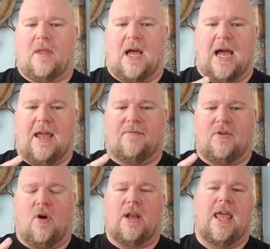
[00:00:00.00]
have
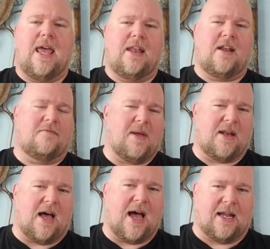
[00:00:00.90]
gone ahead and I've made
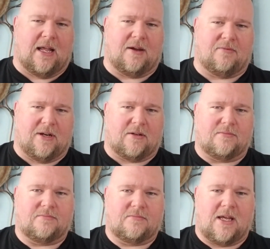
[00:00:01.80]
a highlight reel
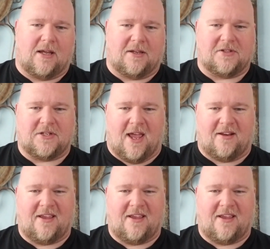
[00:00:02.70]
instead.